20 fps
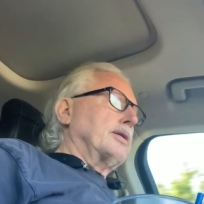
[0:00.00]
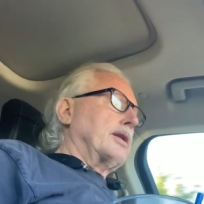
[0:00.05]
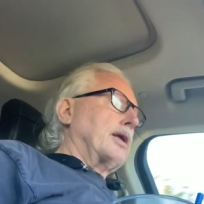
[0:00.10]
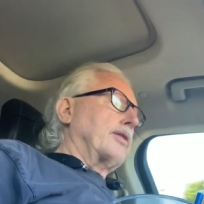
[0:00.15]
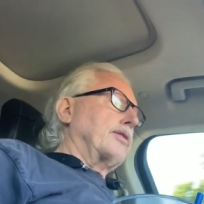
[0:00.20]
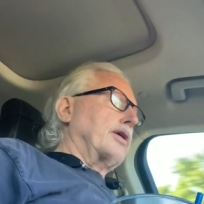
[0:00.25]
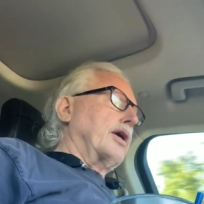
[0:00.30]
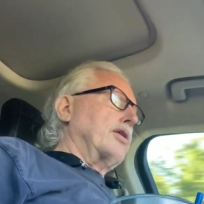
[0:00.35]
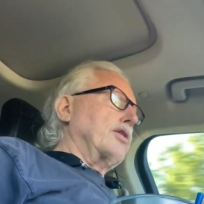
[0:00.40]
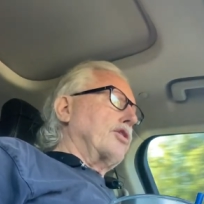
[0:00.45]

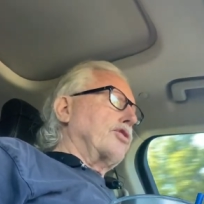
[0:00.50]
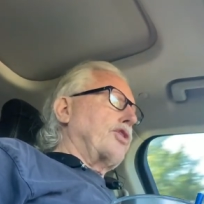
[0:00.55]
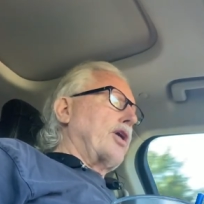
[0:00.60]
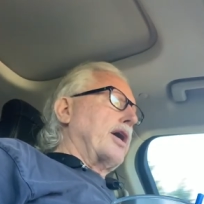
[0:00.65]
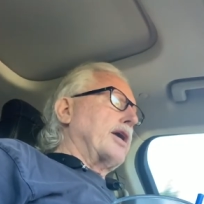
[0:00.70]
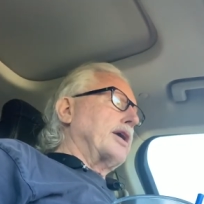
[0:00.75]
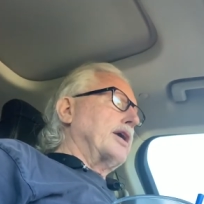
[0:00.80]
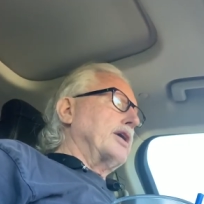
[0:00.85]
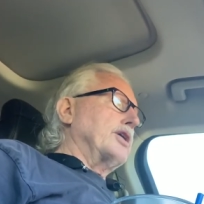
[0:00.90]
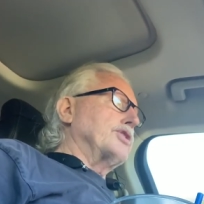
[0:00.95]
Now, the other
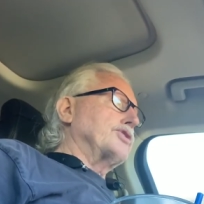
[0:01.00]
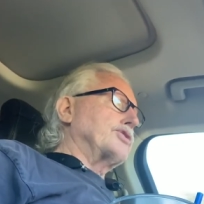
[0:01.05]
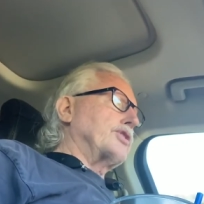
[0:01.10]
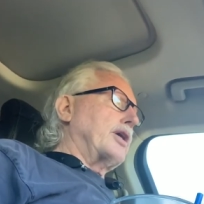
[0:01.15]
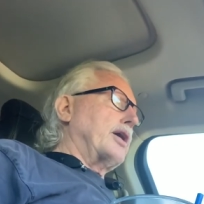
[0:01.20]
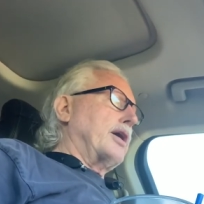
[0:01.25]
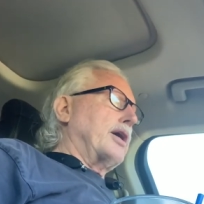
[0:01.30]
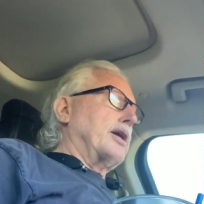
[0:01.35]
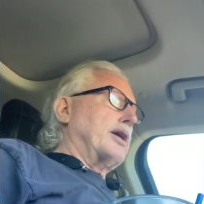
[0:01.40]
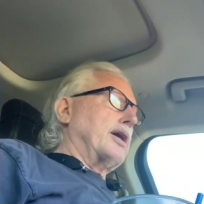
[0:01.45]
thing is,
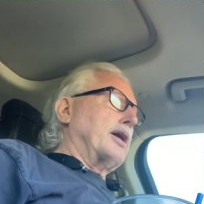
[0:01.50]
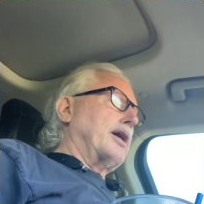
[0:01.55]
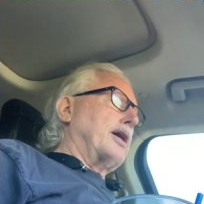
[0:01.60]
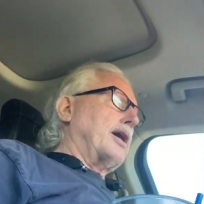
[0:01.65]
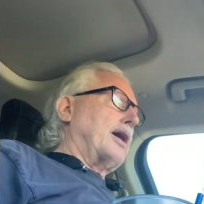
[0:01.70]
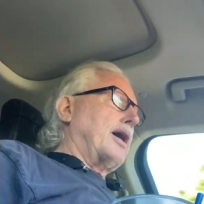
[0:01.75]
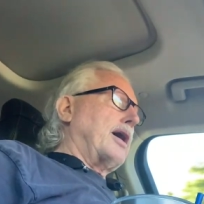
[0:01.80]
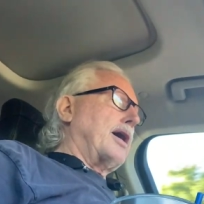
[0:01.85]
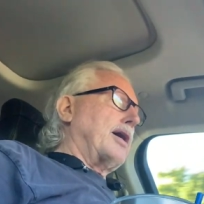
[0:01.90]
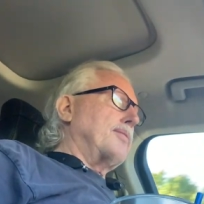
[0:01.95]
uh,
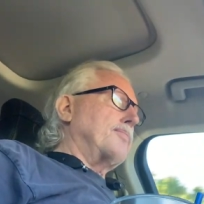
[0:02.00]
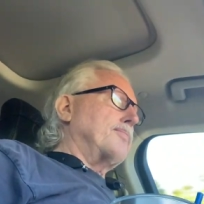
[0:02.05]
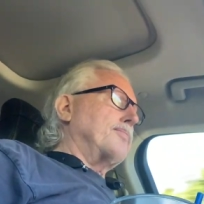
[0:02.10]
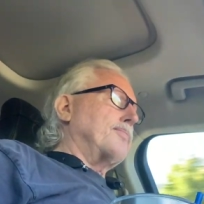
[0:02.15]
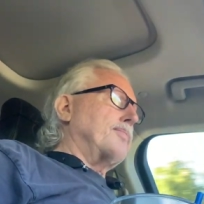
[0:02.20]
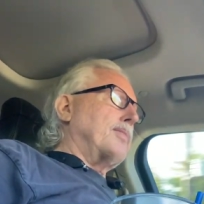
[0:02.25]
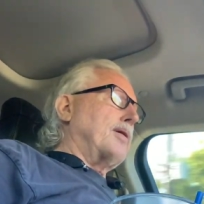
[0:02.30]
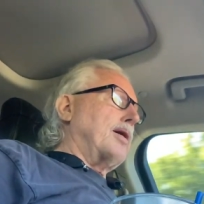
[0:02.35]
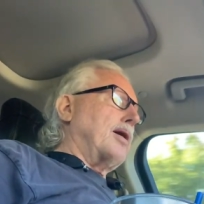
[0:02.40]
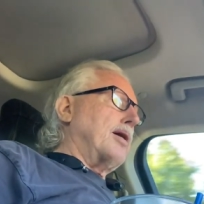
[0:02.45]

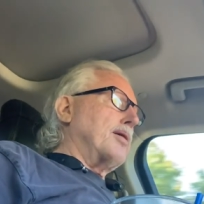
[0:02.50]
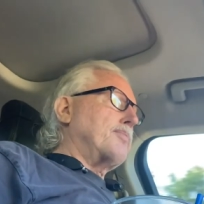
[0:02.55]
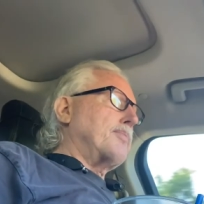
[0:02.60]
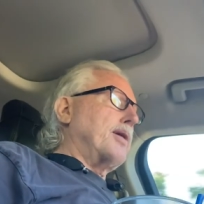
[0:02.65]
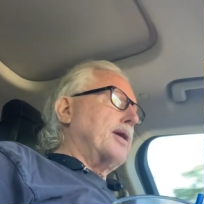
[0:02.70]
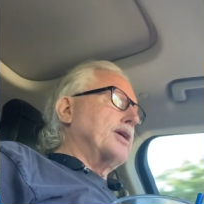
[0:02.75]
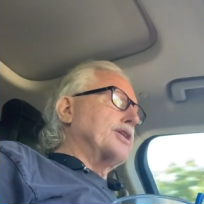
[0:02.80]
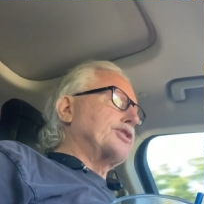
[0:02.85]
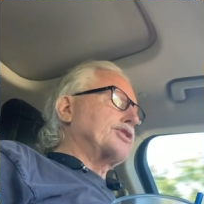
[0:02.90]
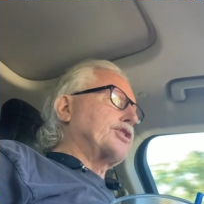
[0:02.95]
I'm
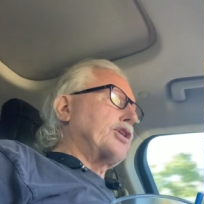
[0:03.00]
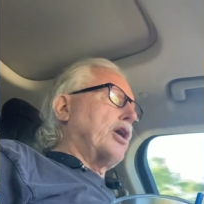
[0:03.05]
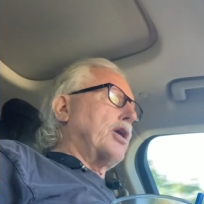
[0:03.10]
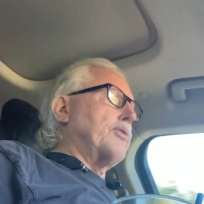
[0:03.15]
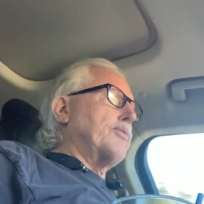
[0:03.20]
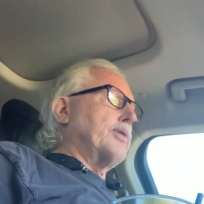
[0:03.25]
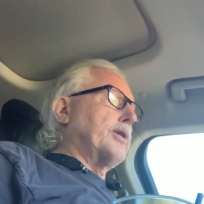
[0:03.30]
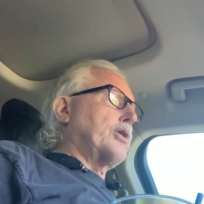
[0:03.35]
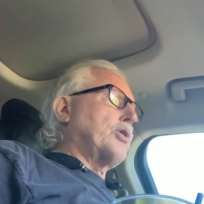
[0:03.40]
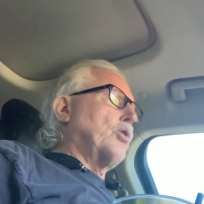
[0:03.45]
going to
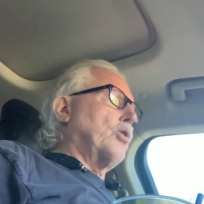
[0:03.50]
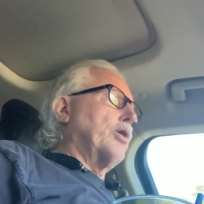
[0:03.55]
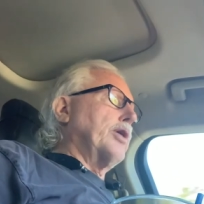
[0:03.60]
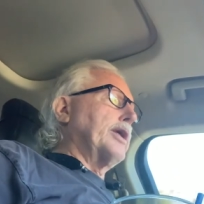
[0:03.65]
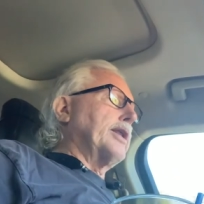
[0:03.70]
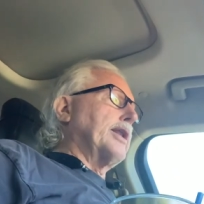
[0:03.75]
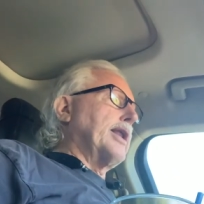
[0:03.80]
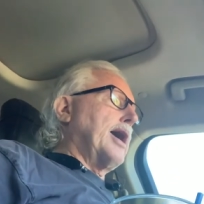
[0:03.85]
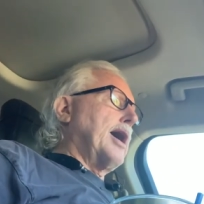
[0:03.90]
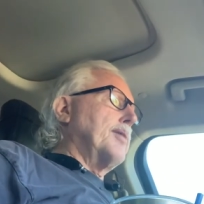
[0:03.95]
start
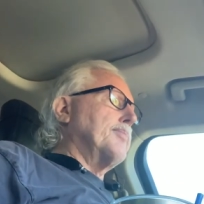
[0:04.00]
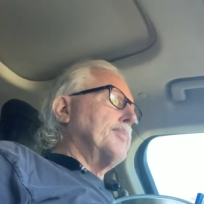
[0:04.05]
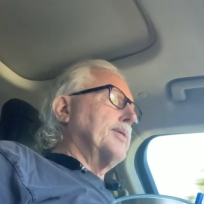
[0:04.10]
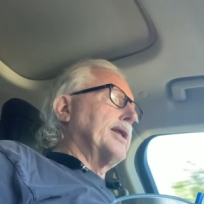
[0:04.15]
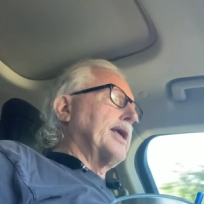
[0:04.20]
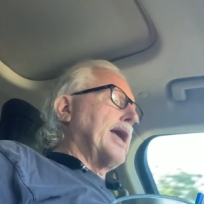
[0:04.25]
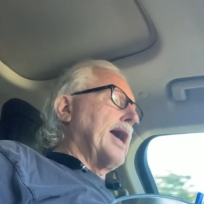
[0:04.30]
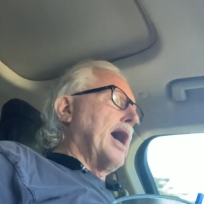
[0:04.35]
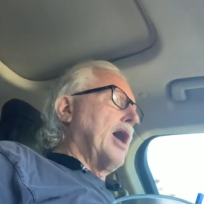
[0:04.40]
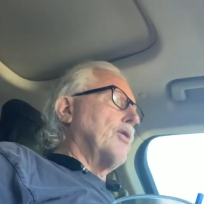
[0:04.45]
recording how
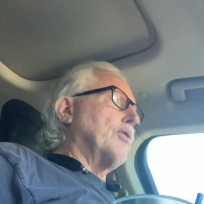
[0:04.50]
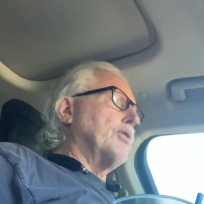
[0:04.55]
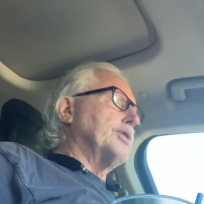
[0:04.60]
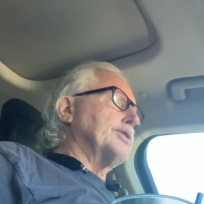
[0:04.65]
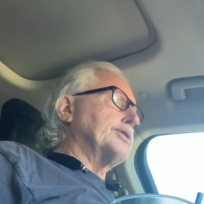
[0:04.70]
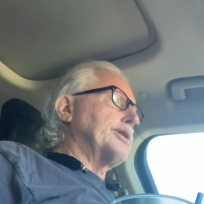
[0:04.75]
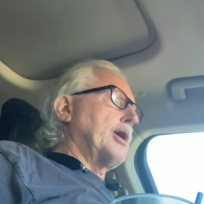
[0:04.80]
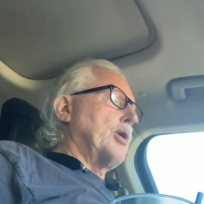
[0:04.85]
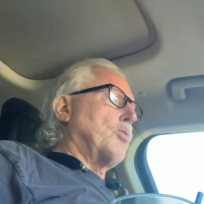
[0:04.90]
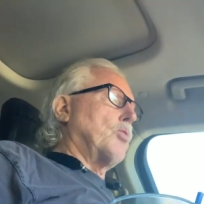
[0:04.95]
many
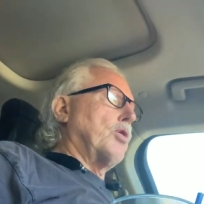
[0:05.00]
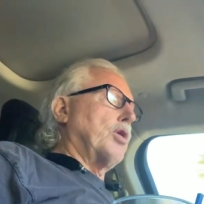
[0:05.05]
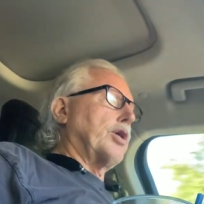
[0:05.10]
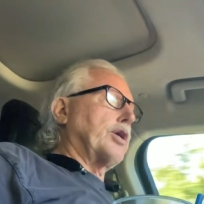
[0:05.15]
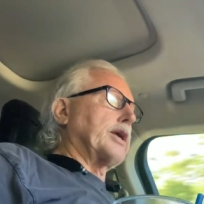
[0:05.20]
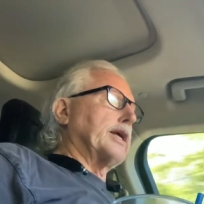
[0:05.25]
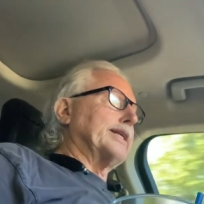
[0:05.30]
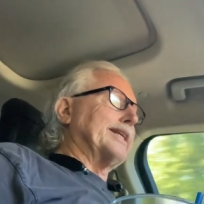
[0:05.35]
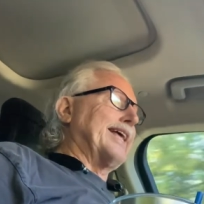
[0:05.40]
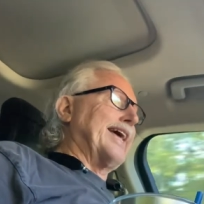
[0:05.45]
hours I work
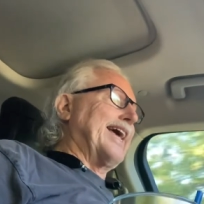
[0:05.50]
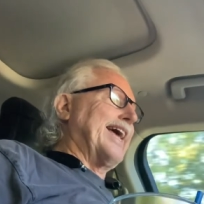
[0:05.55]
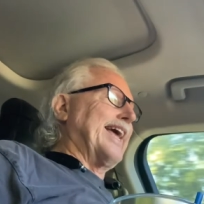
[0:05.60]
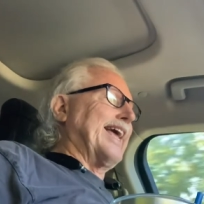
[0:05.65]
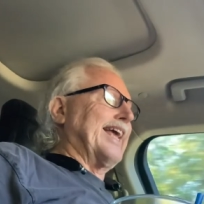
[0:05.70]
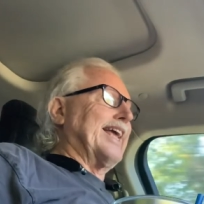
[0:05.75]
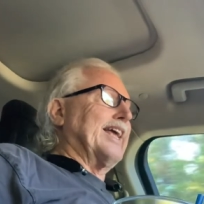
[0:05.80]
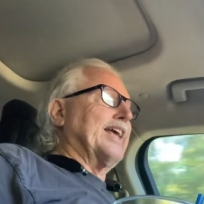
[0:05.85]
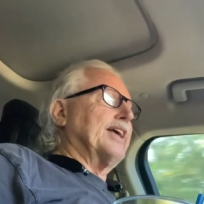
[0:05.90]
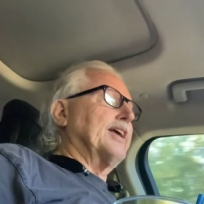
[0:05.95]
a day